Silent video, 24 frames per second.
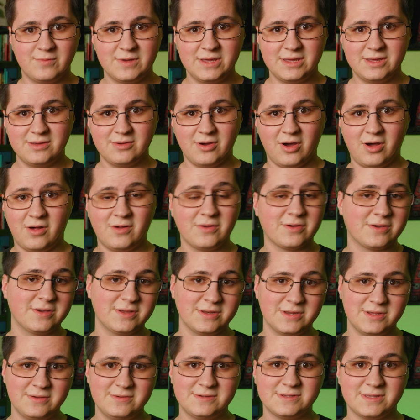we all
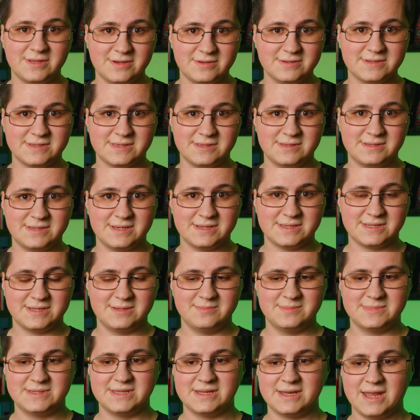could use those
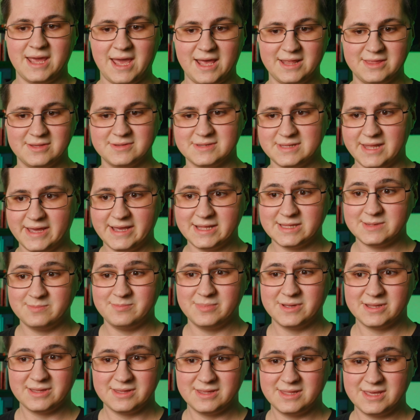systems and have those lights,
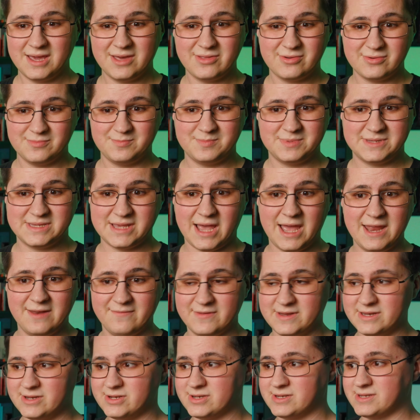but the other side
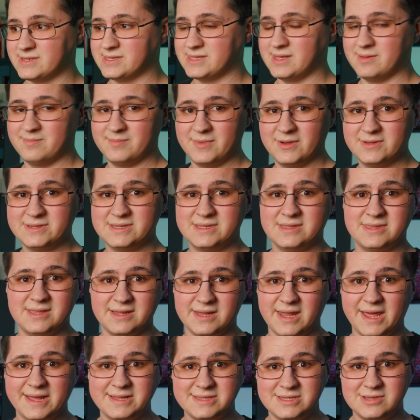of it is just that most of the
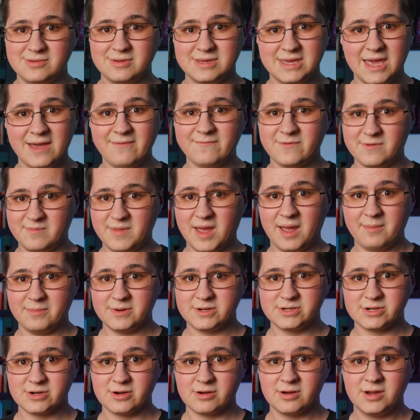lights you get from
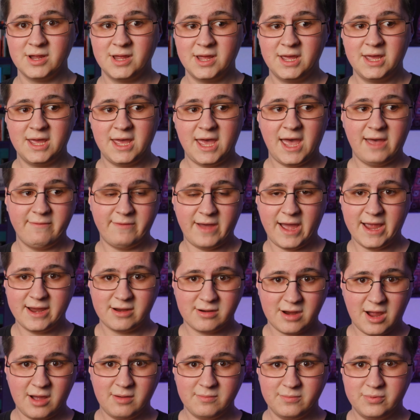Aputure have
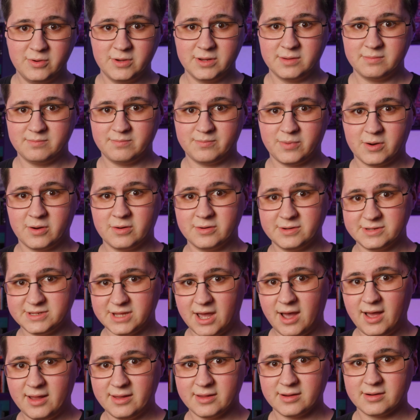higher output per
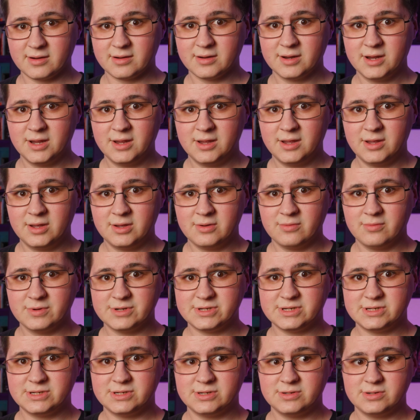dollar,
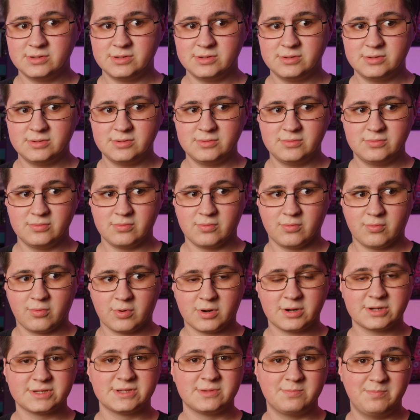which
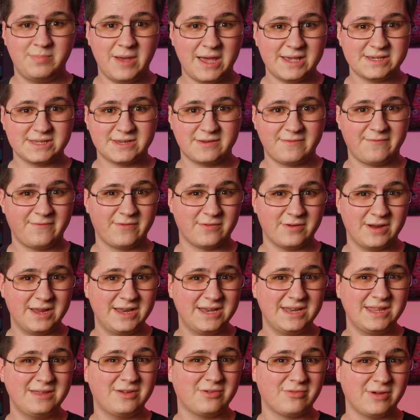works best for
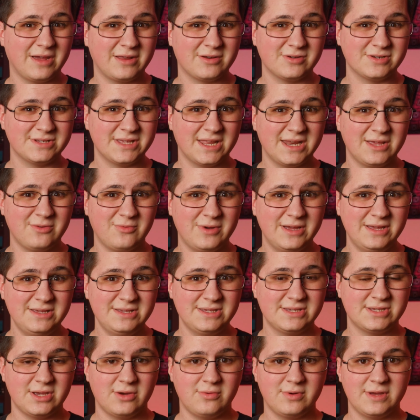indie creators anyway.
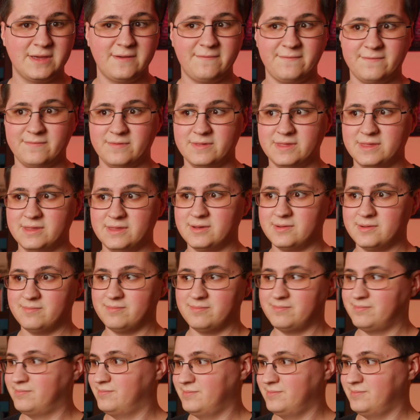So if the